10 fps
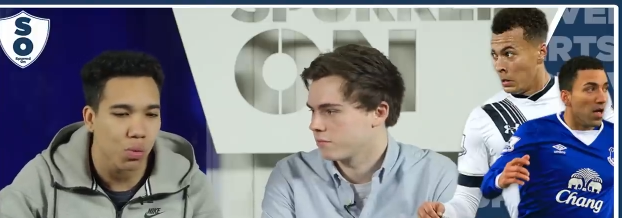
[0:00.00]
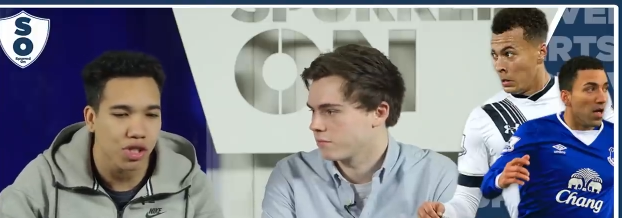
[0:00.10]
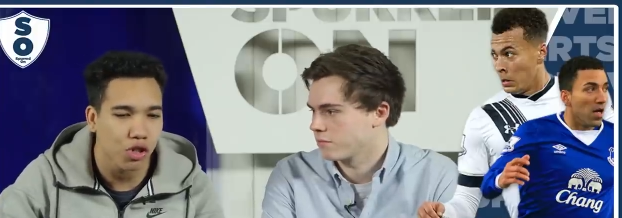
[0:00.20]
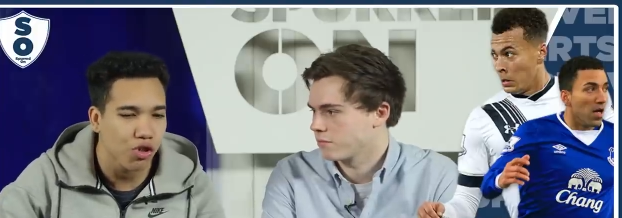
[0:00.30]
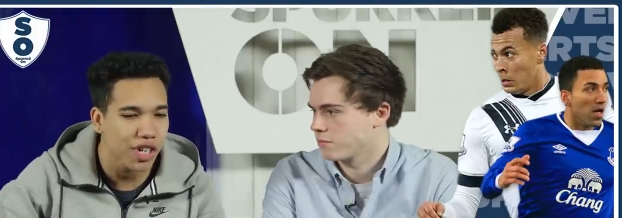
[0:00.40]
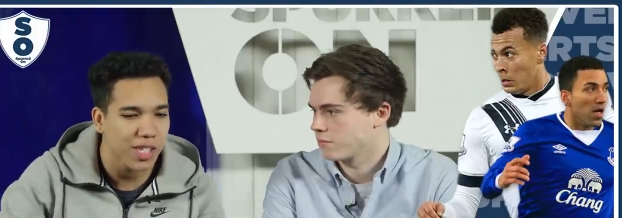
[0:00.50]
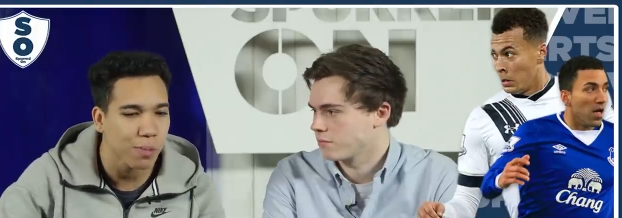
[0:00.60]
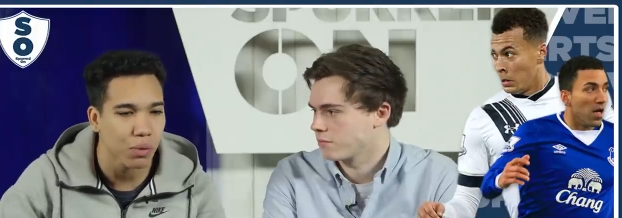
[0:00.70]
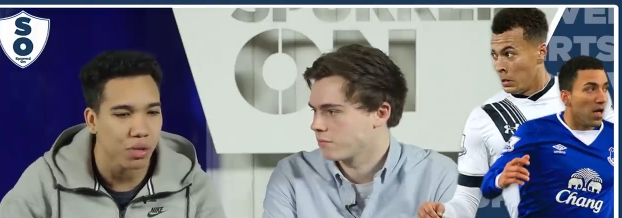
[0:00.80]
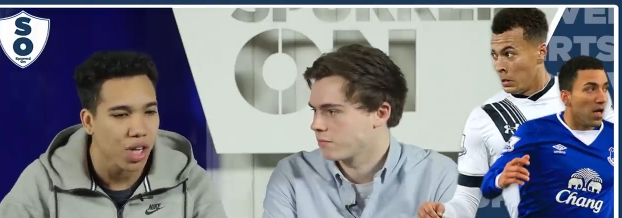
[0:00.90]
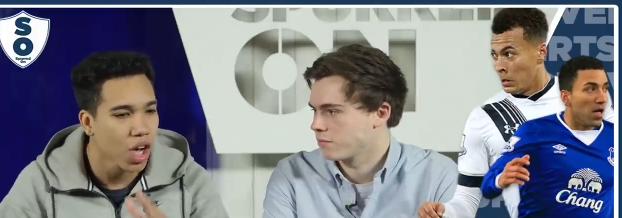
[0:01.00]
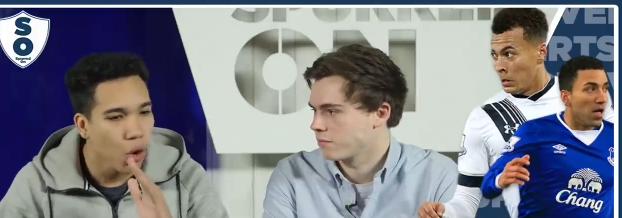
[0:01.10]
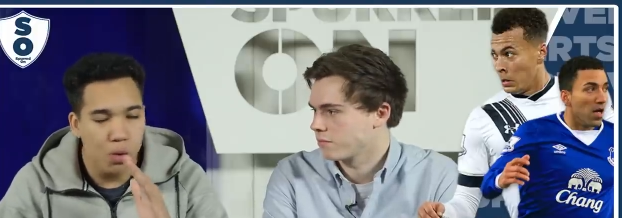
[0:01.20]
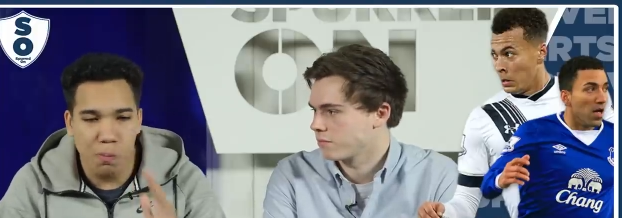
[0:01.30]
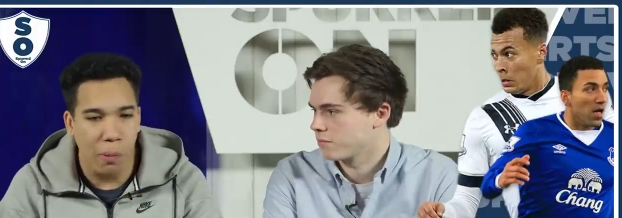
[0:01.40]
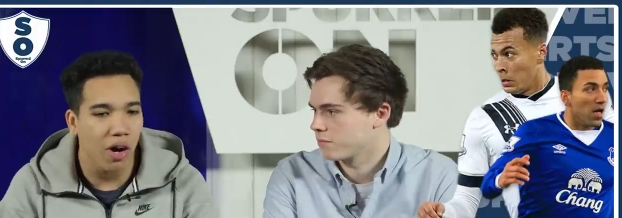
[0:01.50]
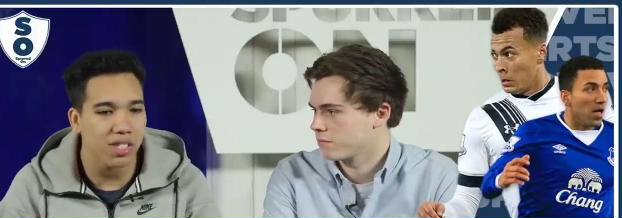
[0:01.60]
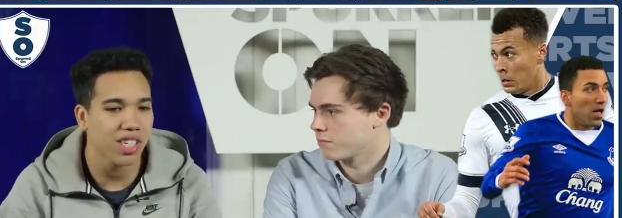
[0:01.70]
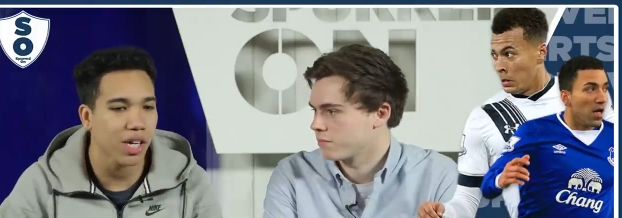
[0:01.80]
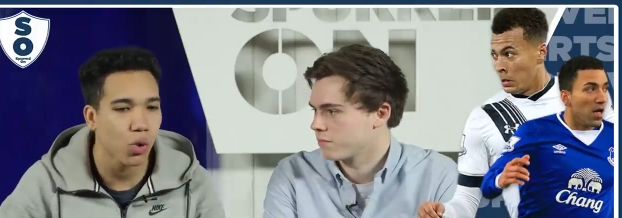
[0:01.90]
Speaker 1: was crisp. It was was
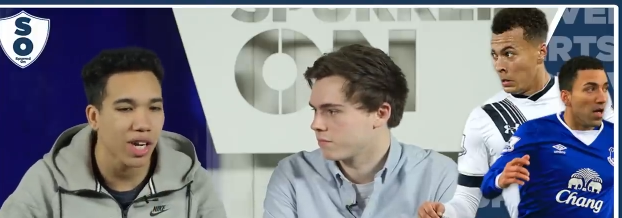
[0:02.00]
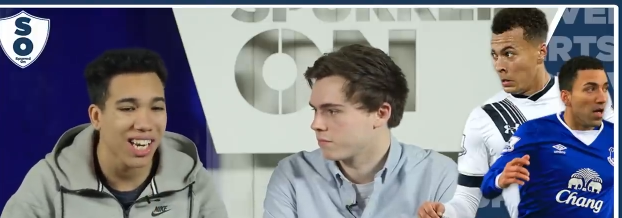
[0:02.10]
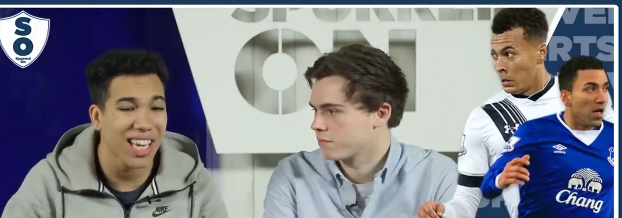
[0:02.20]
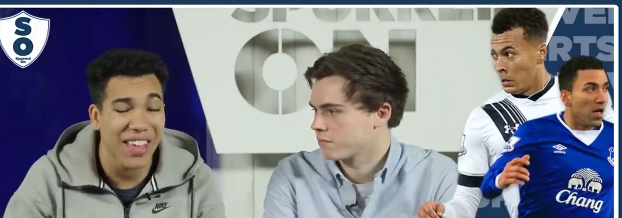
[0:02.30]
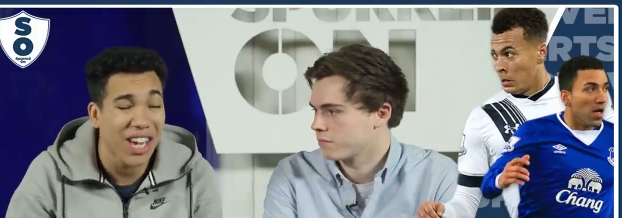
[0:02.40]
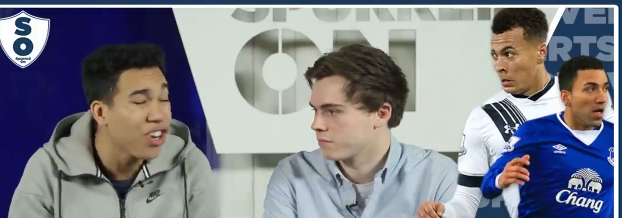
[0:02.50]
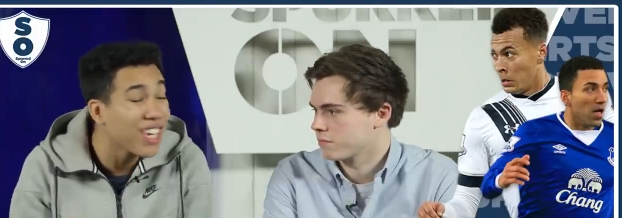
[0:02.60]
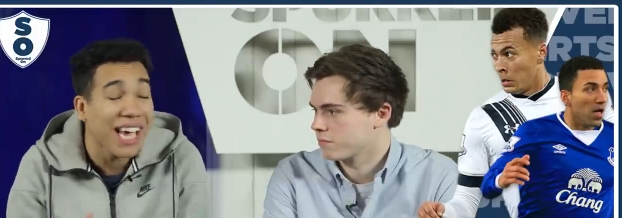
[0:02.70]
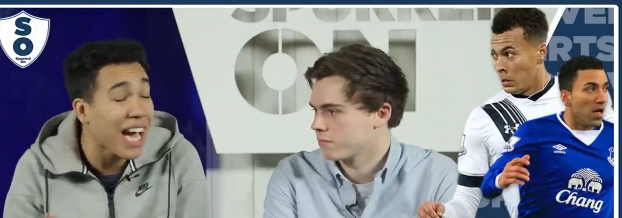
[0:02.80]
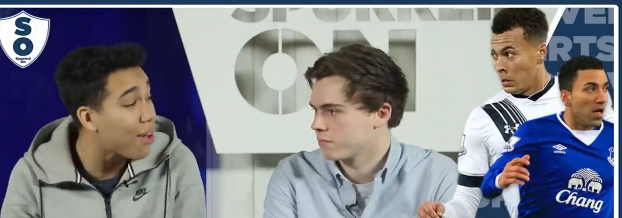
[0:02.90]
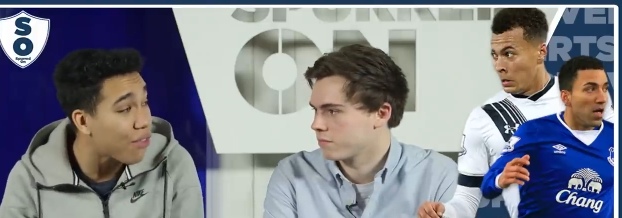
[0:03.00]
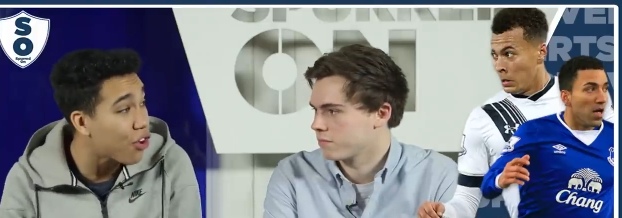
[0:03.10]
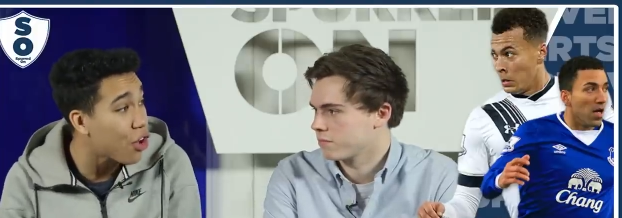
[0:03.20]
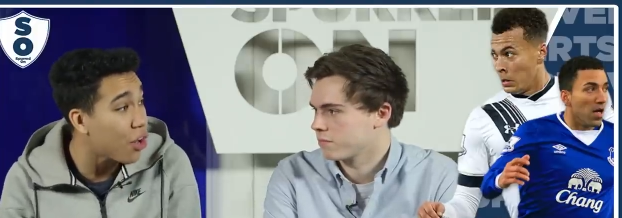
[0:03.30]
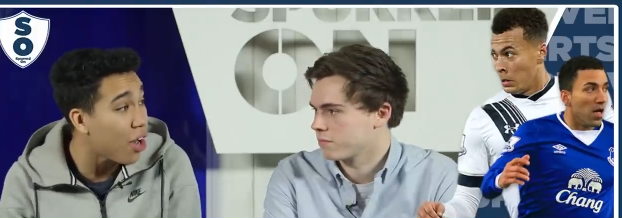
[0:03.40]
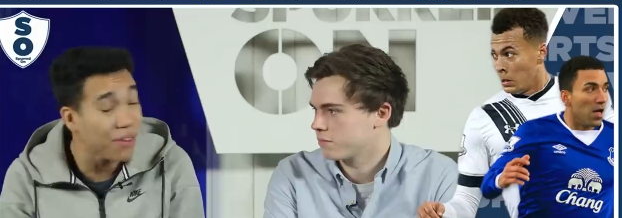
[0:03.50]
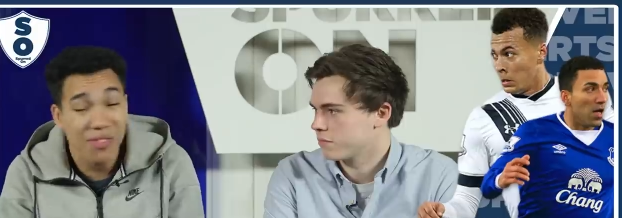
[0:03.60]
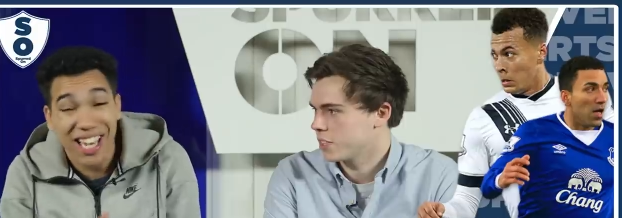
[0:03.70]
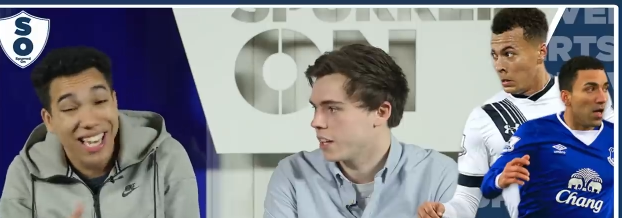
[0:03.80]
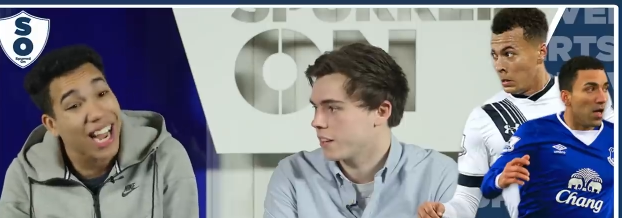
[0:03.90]
passing it quickly. They couldn't get out of their own half.
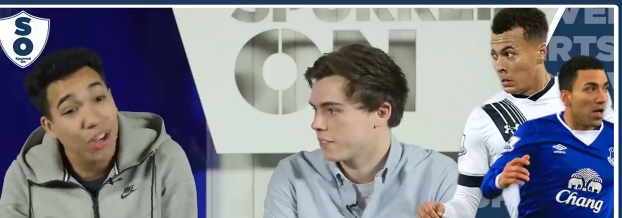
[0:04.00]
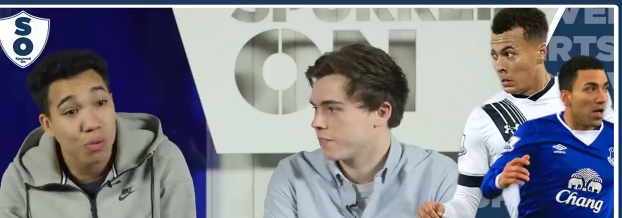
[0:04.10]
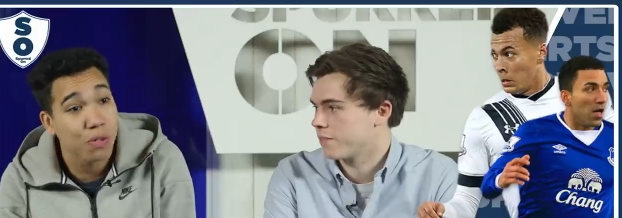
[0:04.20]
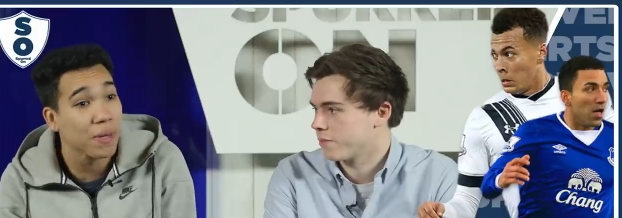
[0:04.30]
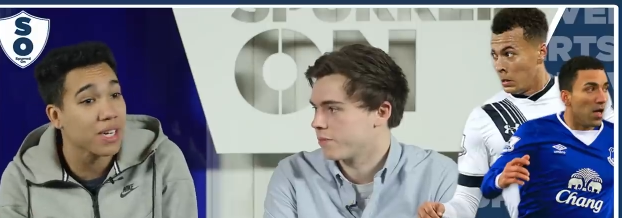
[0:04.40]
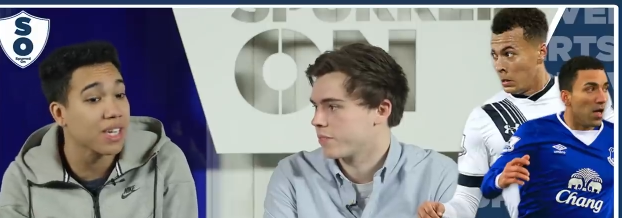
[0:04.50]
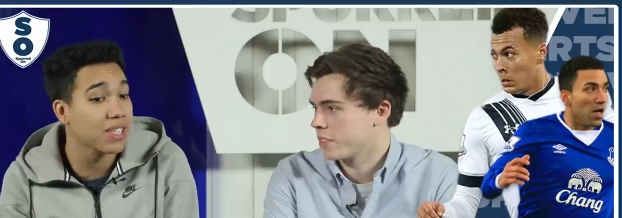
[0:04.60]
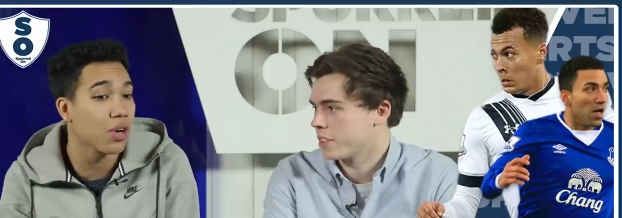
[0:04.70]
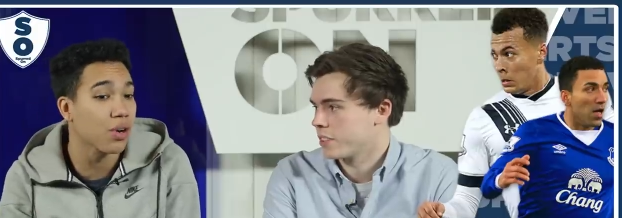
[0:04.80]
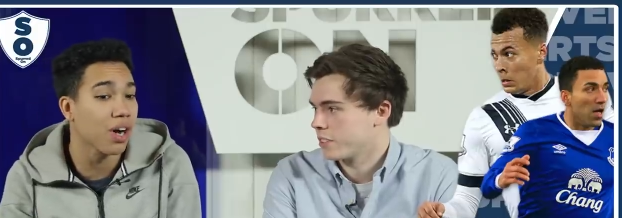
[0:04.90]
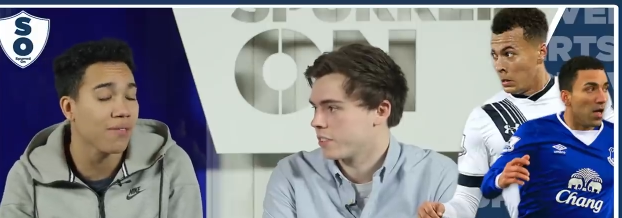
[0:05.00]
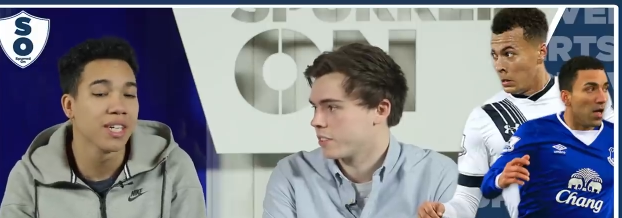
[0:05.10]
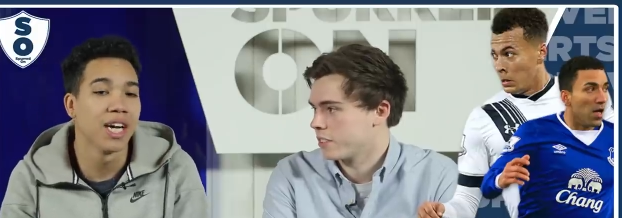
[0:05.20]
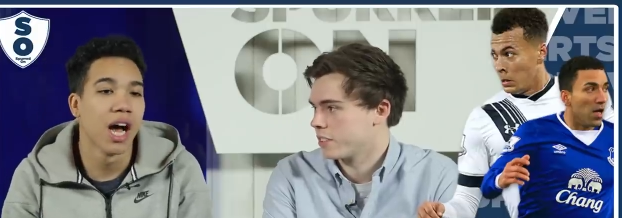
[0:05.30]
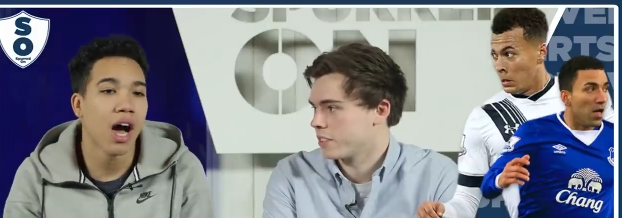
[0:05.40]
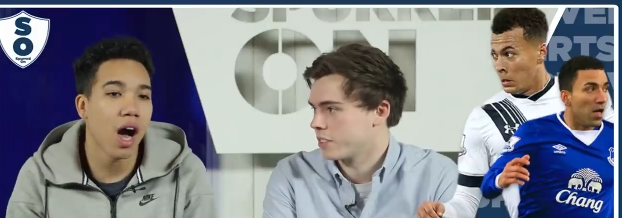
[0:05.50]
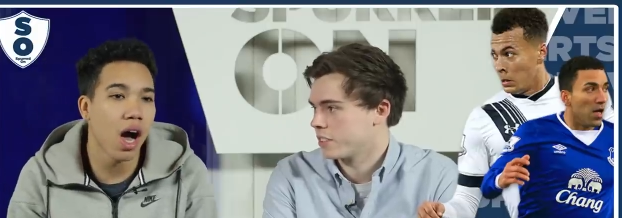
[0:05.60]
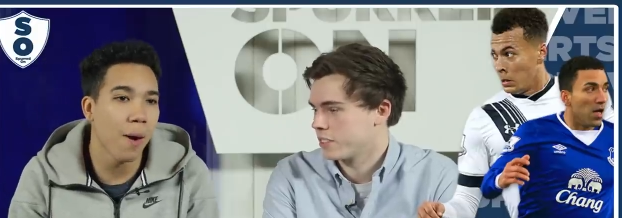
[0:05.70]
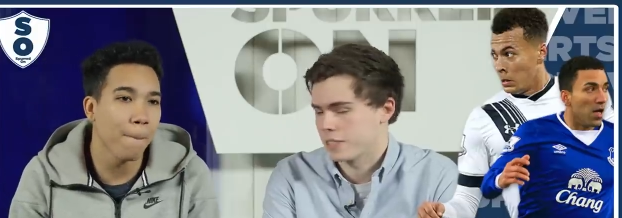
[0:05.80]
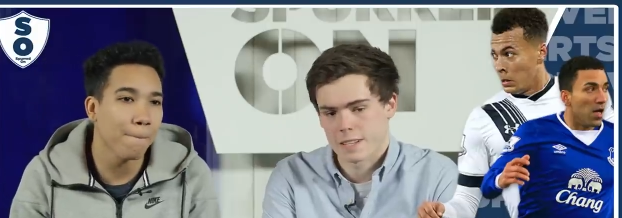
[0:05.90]
Speaker 2: Even Lukaku yeah. was pinning his own half.
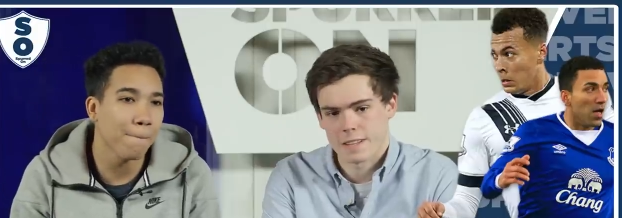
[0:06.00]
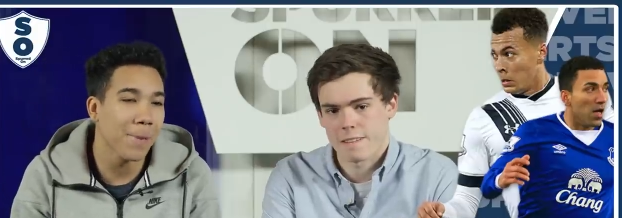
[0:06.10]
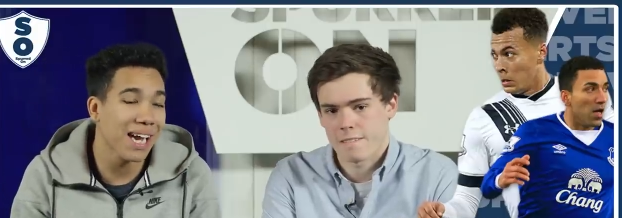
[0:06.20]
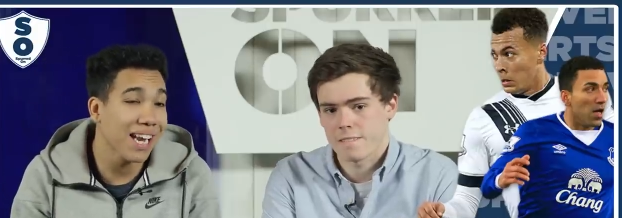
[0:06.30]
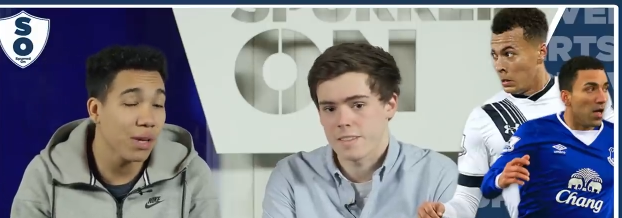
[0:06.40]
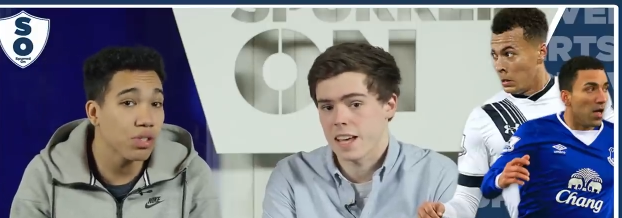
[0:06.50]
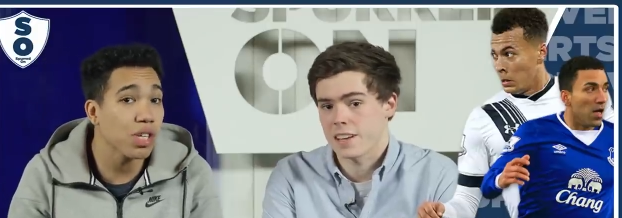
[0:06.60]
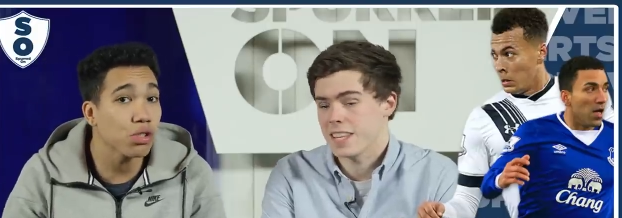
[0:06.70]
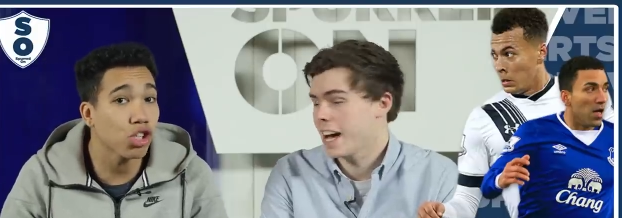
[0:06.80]
Um, and it yeah, was, it was